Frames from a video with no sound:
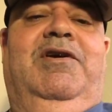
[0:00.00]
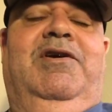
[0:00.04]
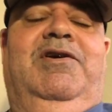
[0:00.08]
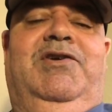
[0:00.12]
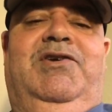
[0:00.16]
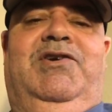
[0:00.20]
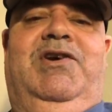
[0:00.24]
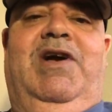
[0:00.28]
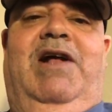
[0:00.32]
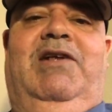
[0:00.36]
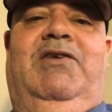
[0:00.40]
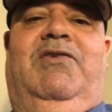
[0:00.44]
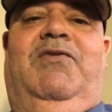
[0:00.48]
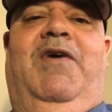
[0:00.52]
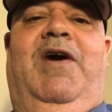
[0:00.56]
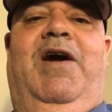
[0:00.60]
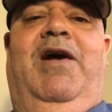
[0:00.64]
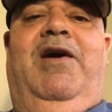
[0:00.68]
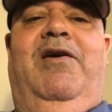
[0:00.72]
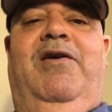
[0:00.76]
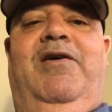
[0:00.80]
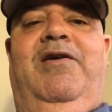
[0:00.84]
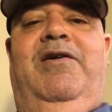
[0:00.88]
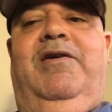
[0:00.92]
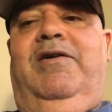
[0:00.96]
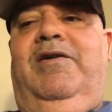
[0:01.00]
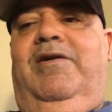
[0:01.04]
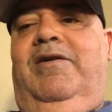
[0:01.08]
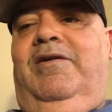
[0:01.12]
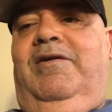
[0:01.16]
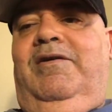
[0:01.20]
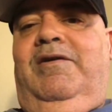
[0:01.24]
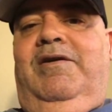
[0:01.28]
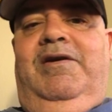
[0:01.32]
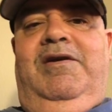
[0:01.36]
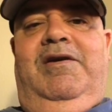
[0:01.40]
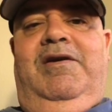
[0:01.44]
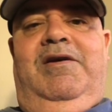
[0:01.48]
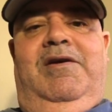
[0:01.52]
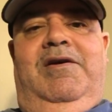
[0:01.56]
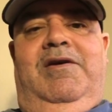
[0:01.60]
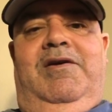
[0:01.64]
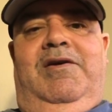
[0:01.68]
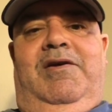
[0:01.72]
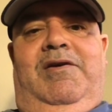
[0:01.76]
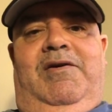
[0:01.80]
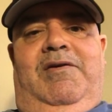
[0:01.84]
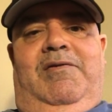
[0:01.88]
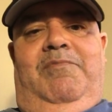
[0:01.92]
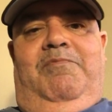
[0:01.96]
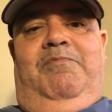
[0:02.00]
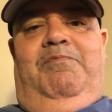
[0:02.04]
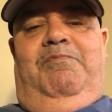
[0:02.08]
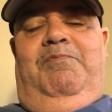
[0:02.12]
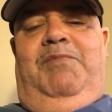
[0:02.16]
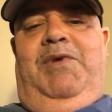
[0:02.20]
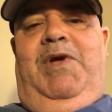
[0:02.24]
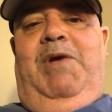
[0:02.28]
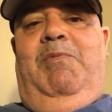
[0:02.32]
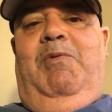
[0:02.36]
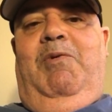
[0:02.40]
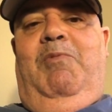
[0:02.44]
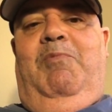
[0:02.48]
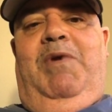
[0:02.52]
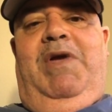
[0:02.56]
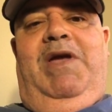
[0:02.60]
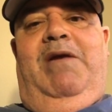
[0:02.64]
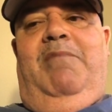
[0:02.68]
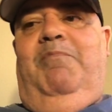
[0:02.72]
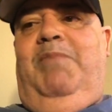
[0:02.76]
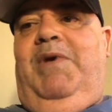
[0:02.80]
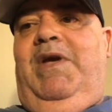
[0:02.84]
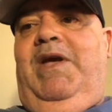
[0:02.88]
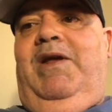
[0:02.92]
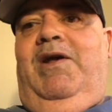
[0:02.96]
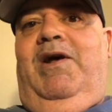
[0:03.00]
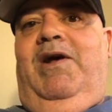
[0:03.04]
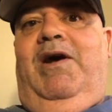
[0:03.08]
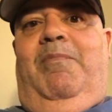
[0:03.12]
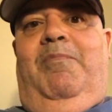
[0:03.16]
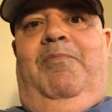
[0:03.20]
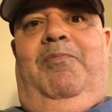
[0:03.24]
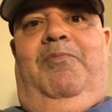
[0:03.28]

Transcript: Shot fired. People being beat up.